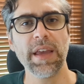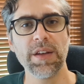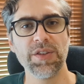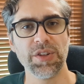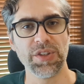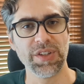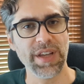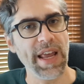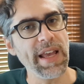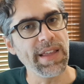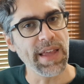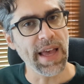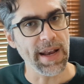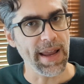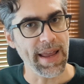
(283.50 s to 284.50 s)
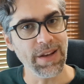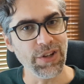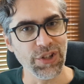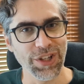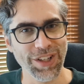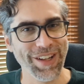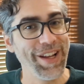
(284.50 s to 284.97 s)
just take that
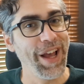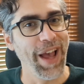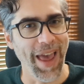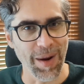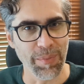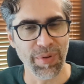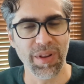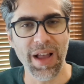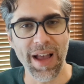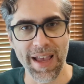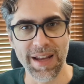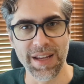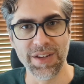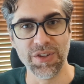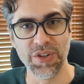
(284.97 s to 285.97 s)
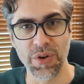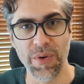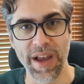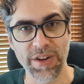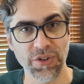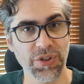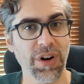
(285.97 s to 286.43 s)
engine and apply it into
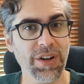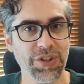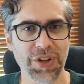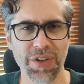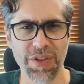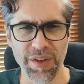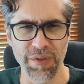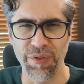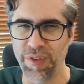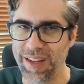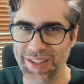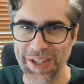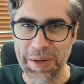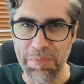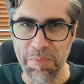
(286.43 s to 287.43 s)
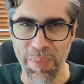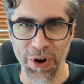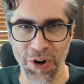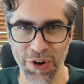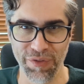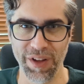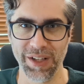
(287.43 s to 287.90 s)
a structure that fits it
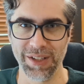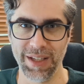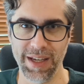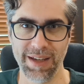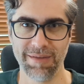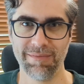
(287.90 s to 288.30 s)
perfectly.